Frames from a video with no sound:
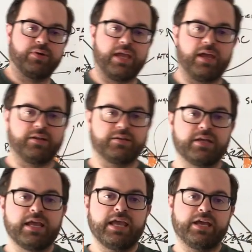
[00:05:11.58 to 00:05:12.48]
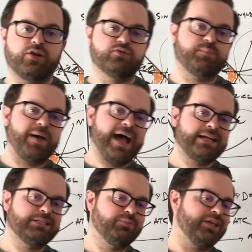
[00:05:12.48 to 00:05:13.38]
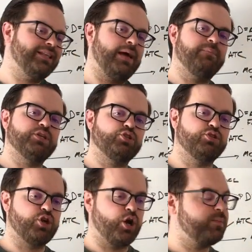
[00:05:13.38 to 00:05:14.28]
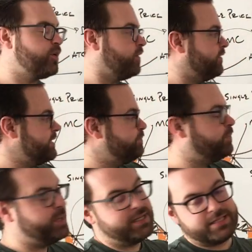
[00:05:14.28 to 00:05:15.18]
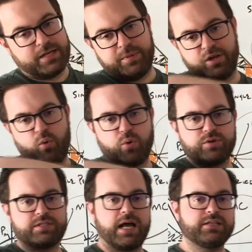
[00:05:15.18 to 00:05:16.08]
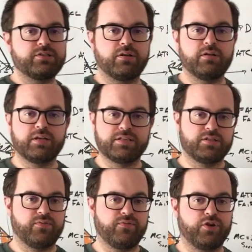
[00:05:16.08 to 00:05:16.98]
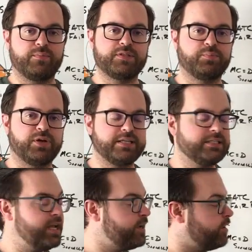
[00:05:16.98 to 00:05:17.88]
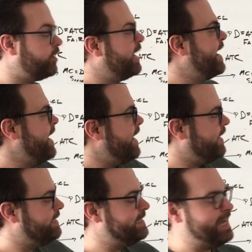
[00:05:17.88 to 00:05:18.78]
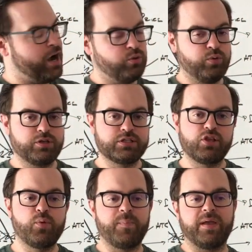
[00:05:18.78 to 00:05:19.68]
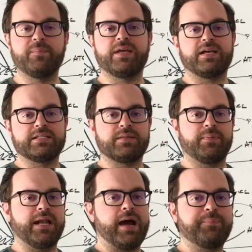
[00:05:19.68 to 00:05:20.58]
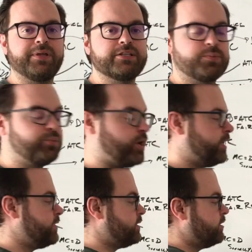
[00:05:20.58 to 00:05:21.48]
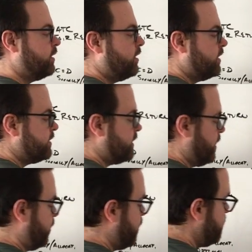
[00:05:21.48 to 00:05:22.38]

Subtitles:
again. It goes back to being that Mr. Darb curve, but instead of being horizontal, because the firm is a price taker, it's downward sloping because the monopoly is a price setter.